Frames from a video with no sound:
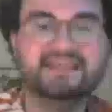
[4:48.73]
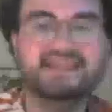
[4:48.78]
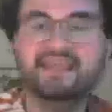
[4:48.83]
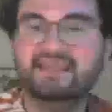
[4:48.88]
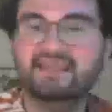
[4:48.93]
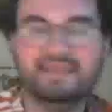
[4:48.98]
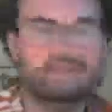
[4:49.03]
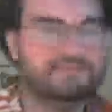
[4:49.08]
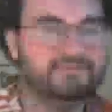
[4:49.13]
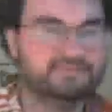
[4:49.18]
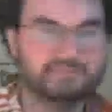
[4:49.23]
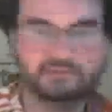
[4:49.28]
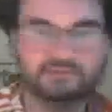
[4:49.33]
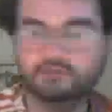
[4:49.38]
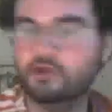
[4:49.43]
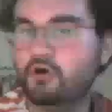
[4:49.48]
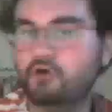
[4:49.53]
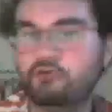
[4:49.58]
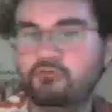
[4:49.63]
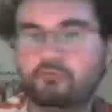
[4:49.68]
if it's a
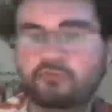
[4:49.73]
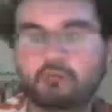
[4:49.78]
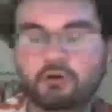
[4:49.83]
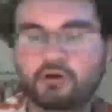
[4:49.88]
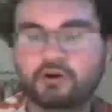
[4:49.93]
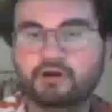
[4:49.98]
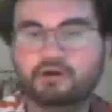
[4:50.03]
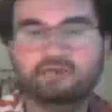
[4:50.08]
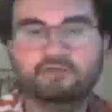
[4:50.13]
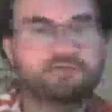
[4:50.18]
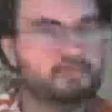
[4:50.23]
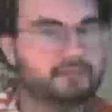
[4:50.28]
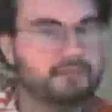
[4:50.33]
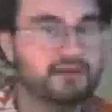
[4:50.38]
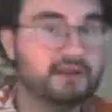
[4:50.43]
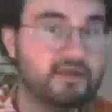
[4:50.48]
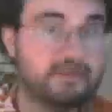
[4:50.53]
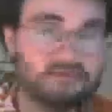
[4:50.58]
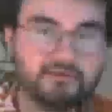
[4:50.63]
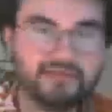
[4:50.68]
loan word from
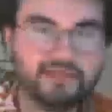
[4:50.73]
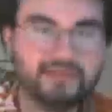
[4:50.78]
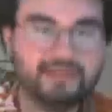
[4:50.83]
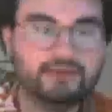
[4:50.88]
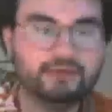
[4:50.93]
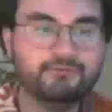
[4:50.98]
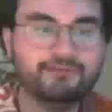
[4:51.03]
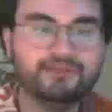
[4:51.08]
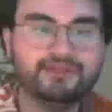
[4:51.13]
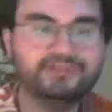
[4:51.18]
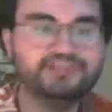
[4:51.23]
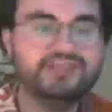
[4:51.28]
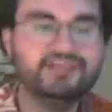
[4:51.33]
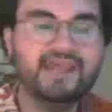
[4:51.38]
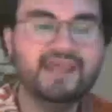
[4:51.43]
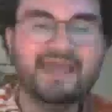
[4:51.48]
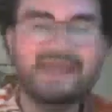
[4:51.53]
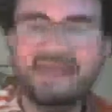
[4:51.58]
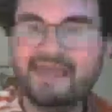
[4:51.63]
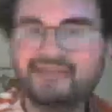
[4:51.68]
another language,
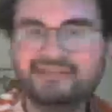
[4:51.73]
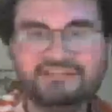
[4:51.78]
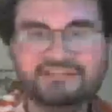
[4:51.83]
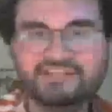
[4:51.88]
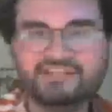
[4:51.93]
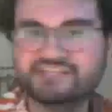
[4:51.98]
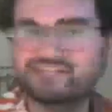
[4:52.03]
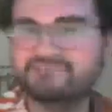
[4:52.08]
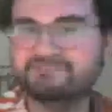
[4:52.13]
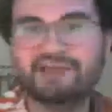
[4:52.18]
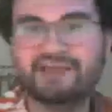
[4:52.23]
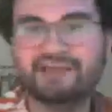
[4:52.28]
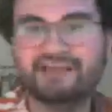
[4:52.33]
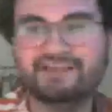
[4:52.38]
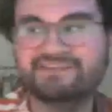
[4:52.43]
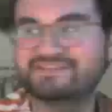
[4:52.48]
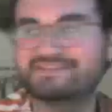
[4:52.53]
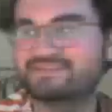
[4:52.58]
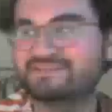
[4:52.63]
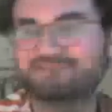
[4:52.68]
and just
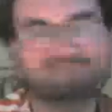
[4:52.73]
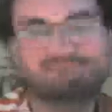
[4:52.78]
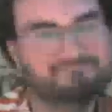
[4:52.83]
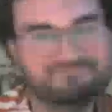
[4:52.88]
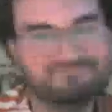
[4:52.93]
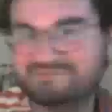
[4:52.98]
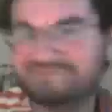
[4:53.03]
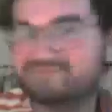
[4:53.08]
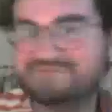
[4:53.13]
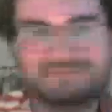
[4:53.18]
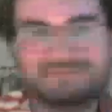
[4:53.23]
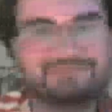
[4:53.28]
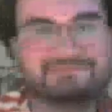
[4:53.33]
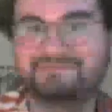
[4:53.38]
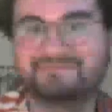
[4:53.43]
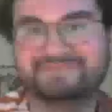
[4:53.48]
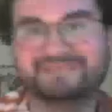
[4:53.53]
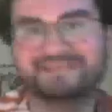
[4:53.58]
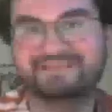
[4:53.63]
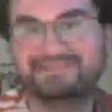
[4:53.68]
because sometimes
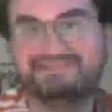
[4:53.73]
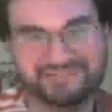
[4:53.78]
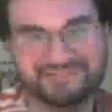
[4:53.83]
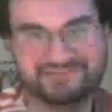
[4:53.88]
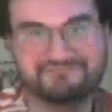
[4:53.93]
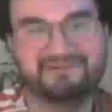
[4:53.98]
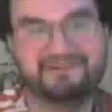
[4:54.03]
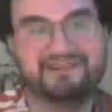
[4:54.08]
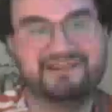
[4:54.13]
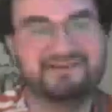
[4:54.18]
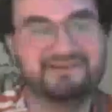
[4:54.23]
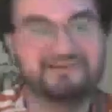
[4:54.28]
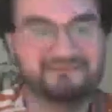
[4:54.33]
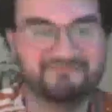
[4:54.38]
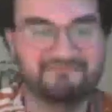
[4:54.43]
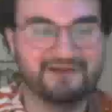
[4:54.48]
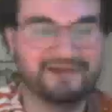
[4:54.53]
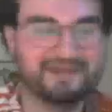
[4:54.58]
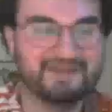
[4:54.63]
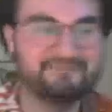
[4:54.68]
English is weird,
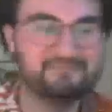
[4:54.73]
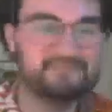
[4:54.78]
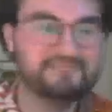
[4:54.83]
right?